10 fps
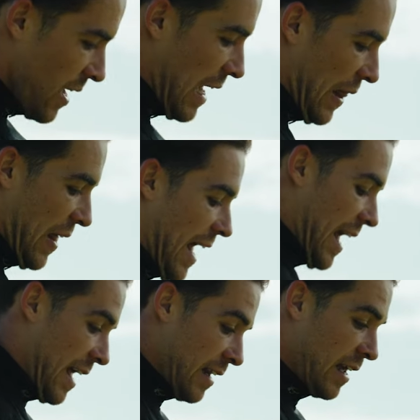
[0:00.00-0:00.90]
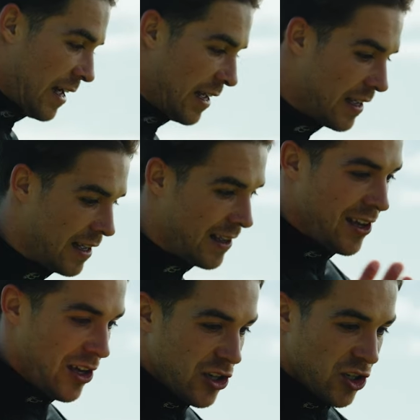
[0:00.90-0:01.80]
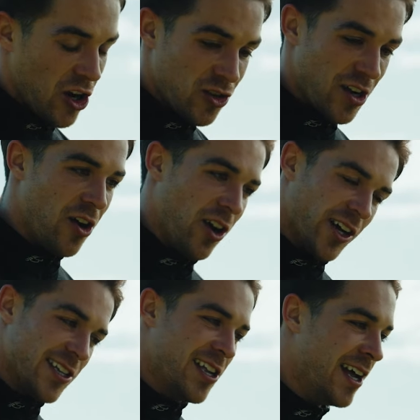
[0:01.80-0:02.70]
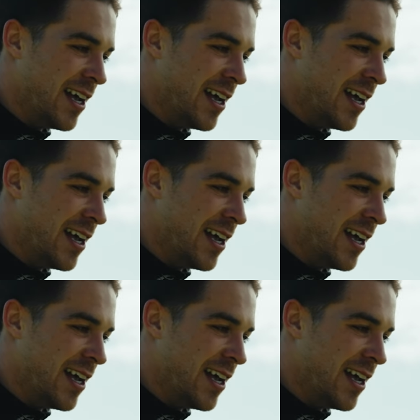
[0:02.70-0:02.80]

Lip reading: And then surgery in August,